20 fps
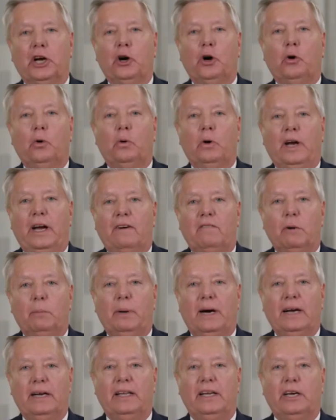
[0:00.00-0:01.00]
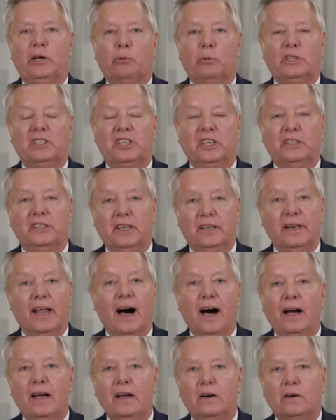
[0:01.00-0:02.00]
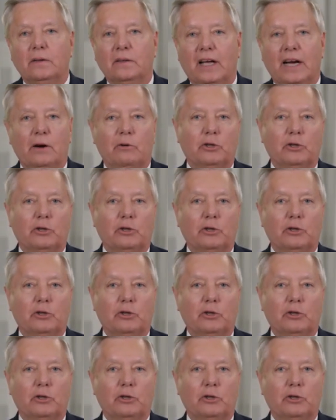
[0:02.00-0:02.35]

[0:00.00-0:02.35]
ago, everybody here was in denial.